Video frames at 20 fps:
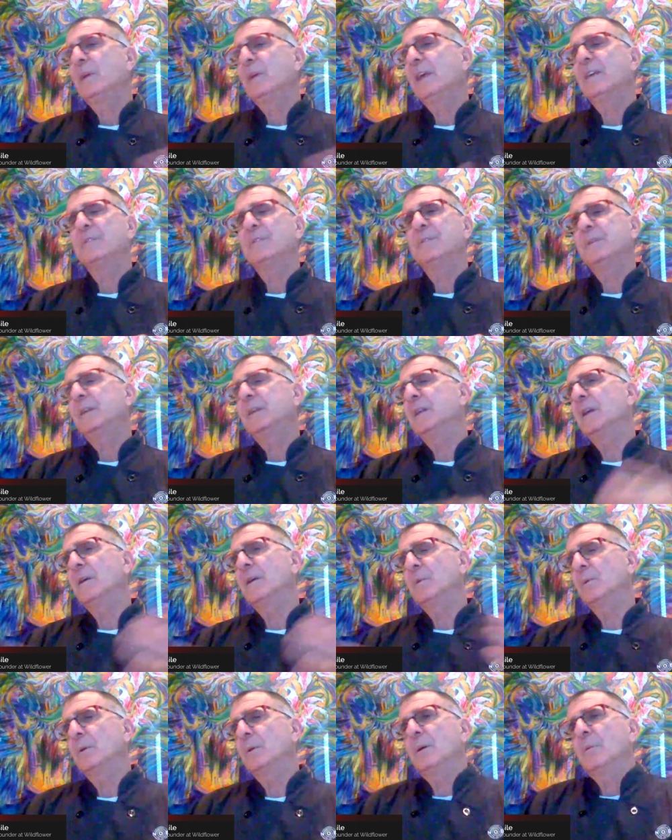we have, you
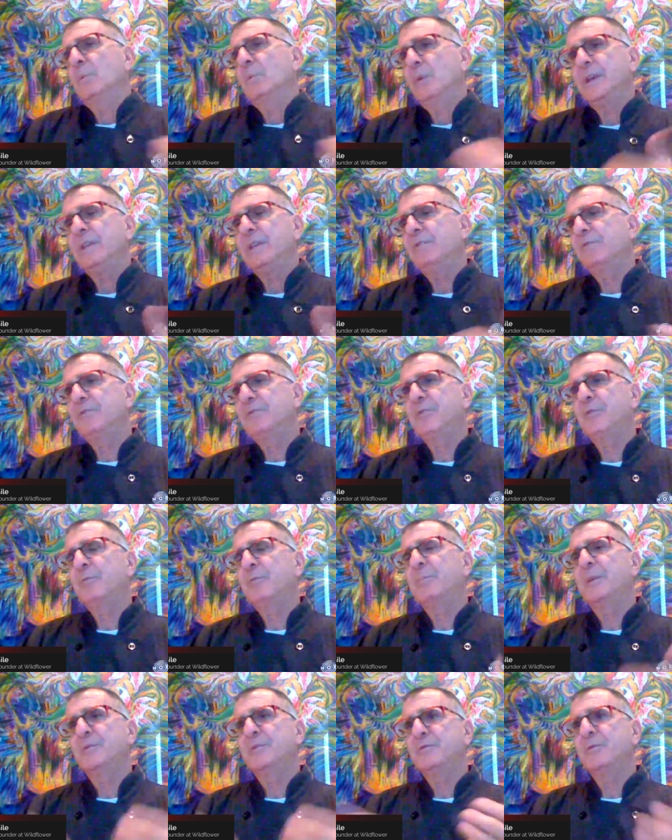know,
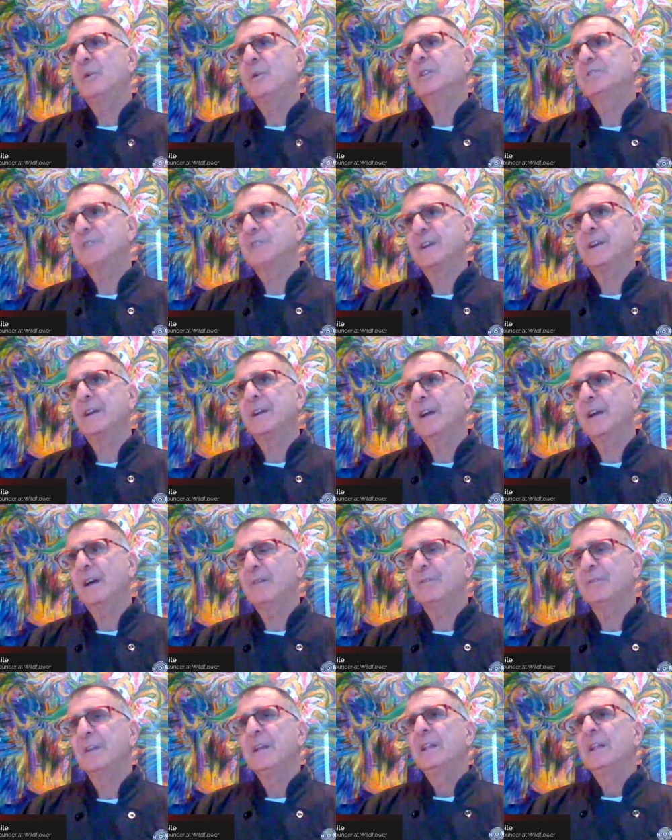we've been fortunate
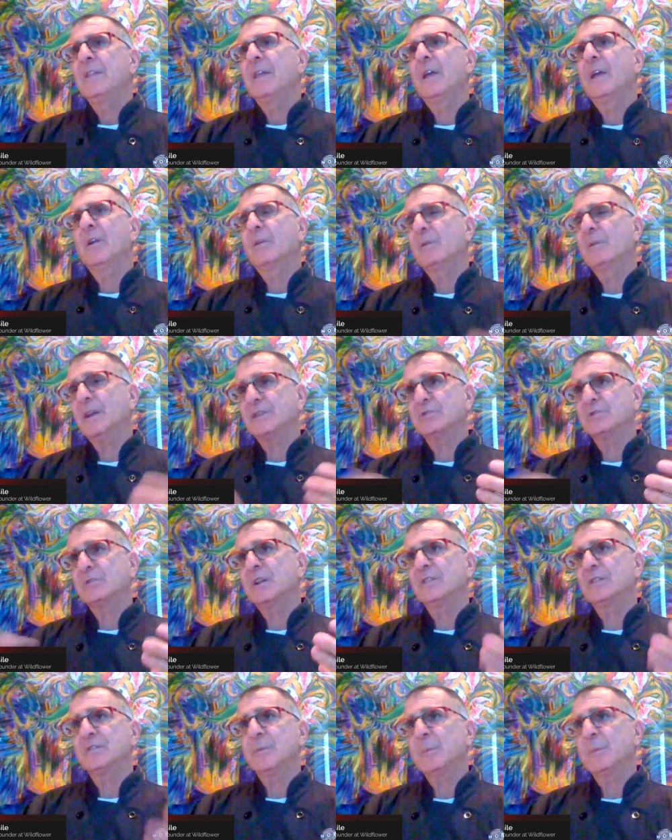enough that our
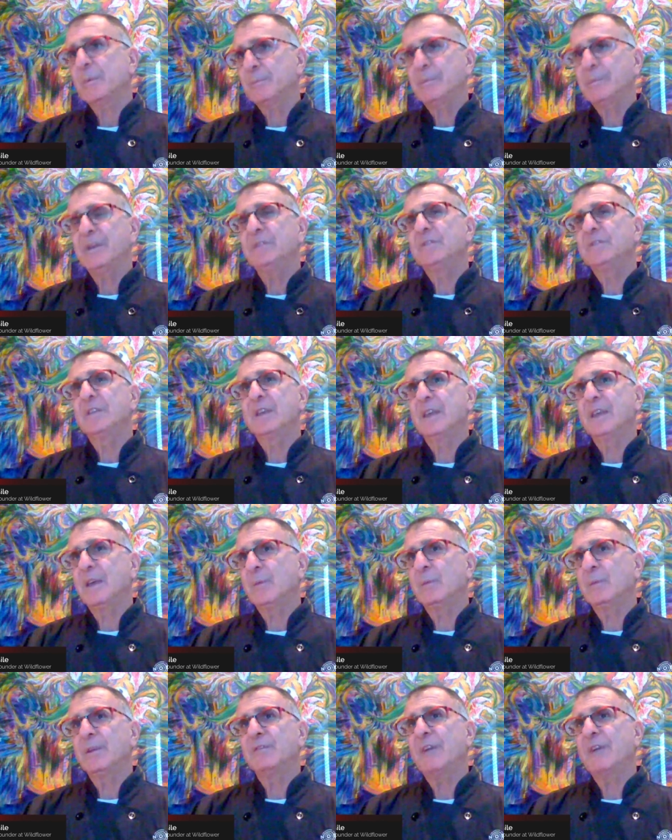restaurants have been busy,
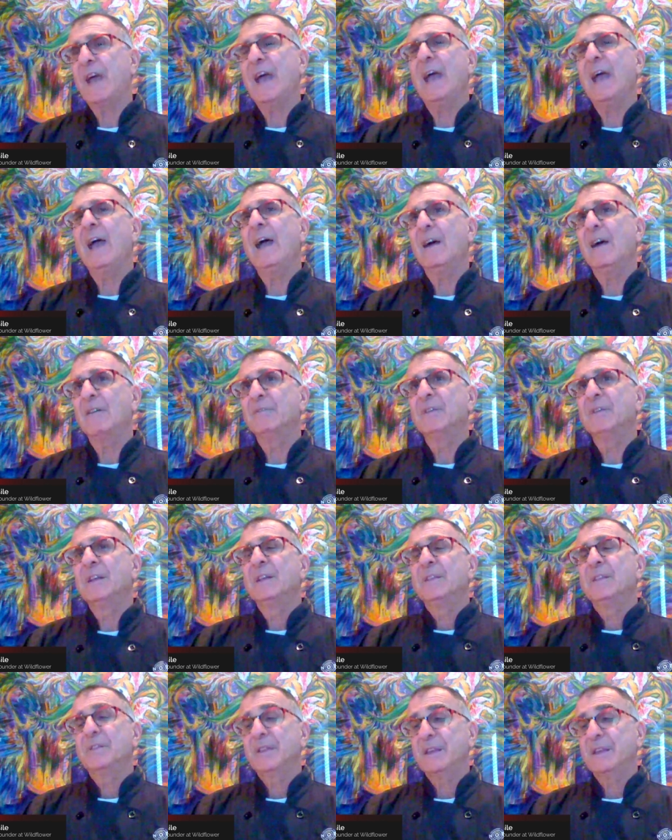and we've have
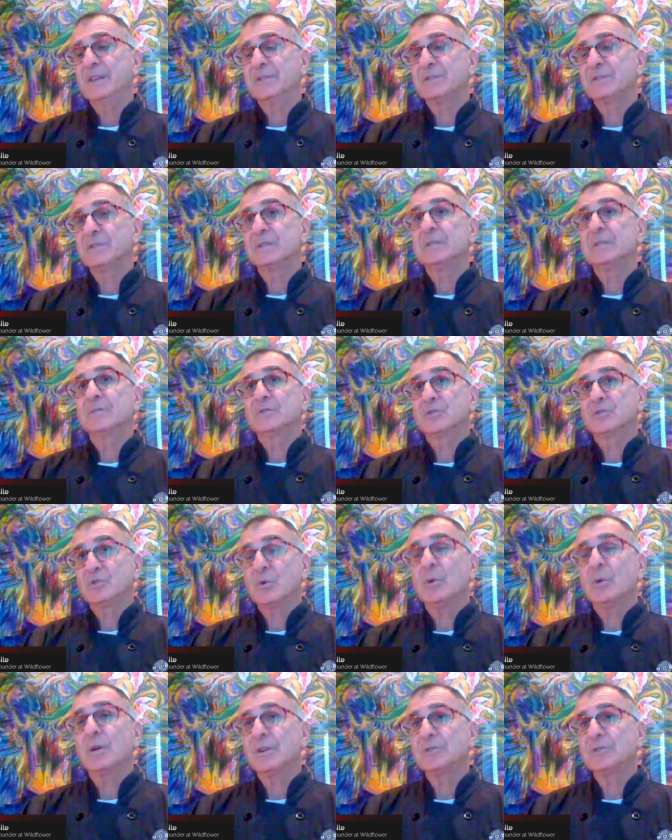this
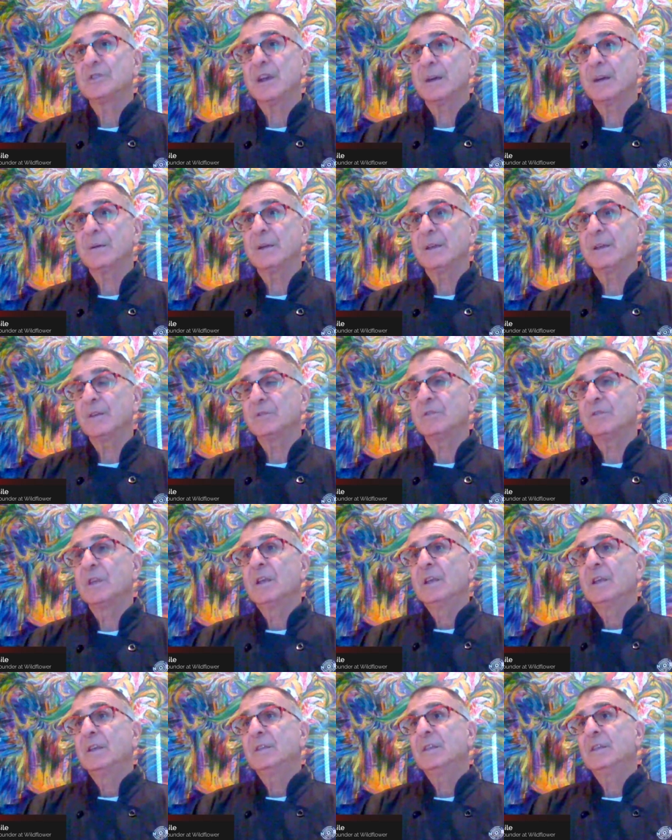storage areas.
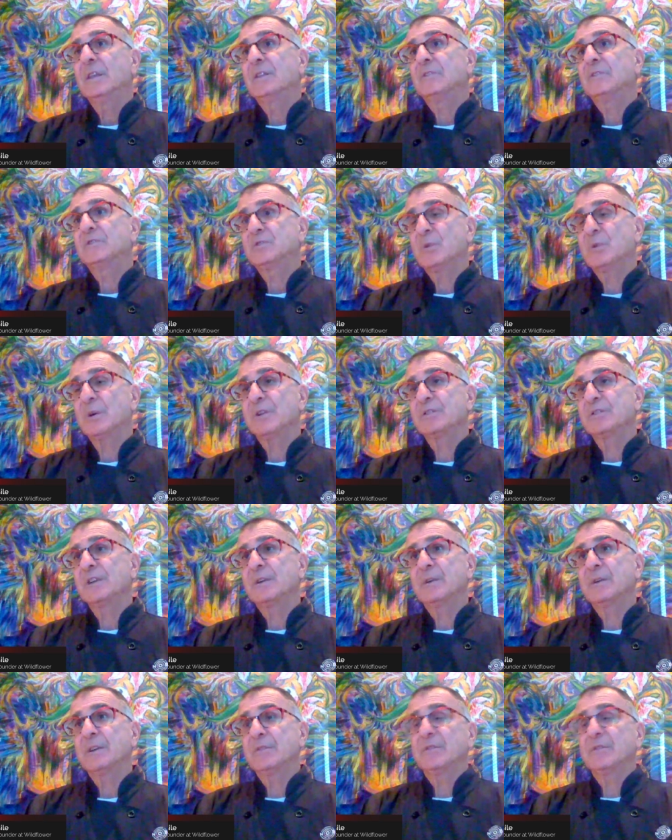These storage
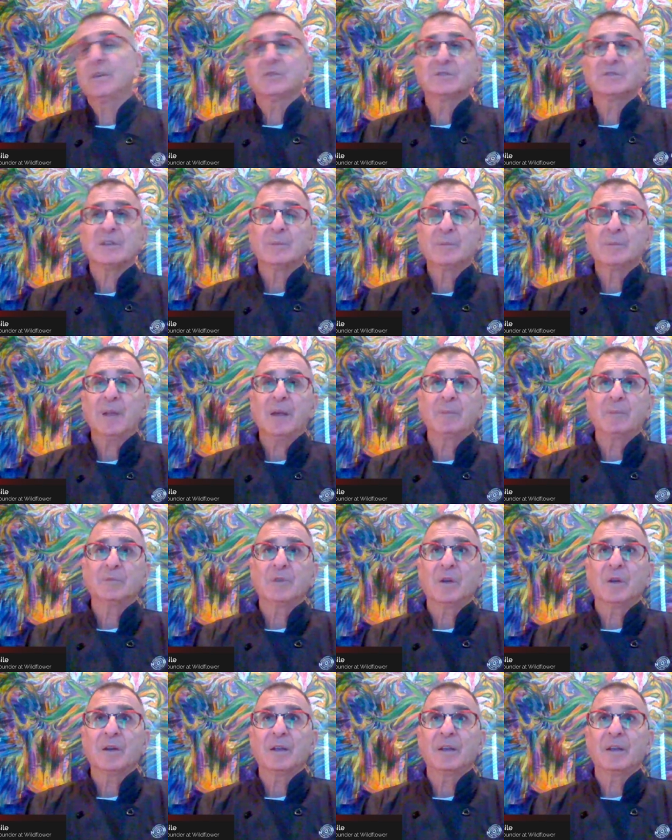areas, though,
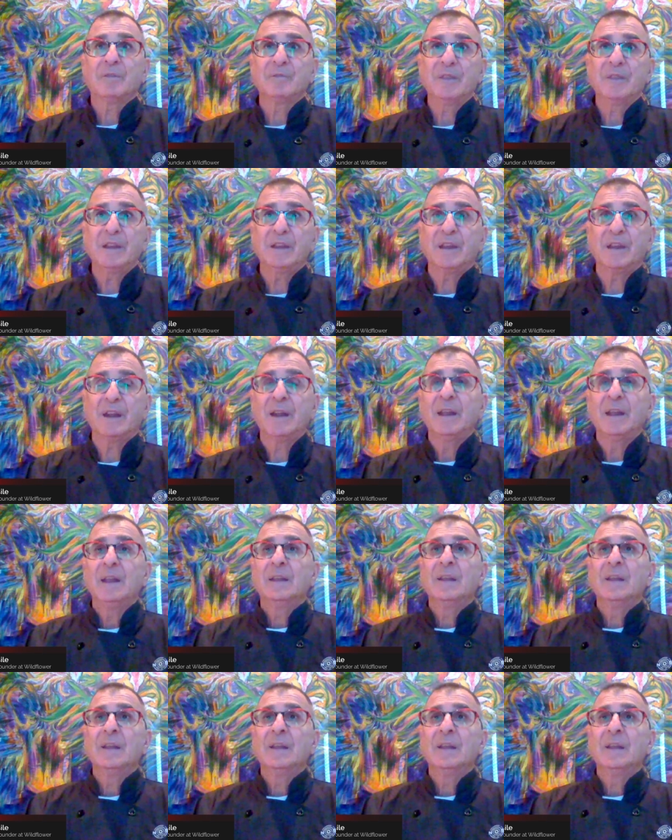sometimes aren't convenient.